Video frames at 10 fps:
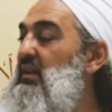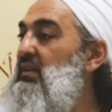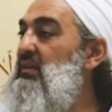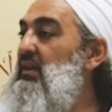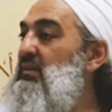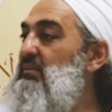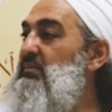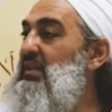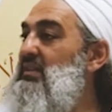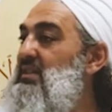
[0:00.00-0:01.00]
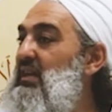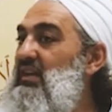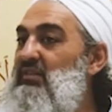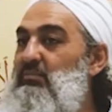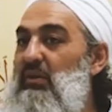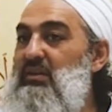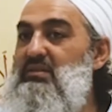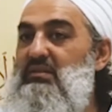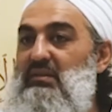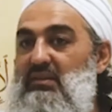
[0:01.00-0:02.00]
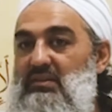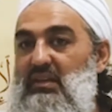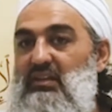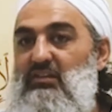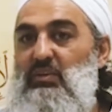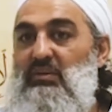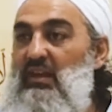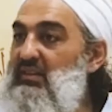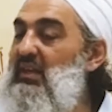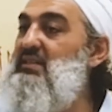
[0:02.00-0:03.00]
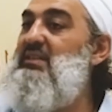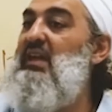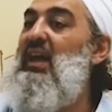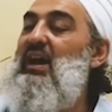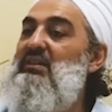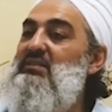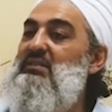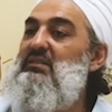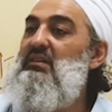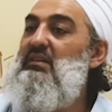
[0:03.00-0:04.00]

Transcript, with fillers: you know, the executive bodies and the executive people, they think it's their house.